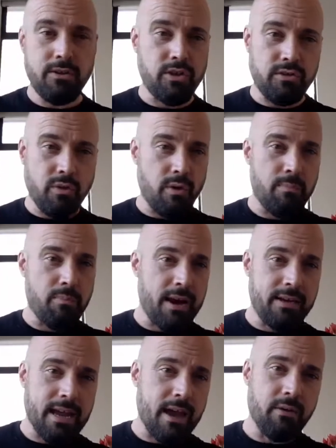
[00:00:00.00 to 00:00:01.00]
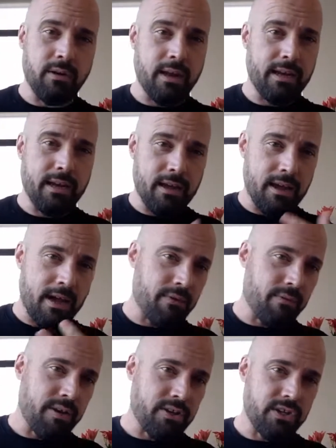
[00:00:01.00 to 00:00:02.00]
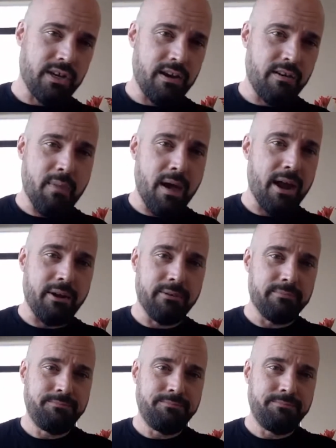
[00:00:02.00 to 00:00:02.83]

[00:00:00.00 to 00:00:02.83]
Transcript: just going to break down like other vegetative matter.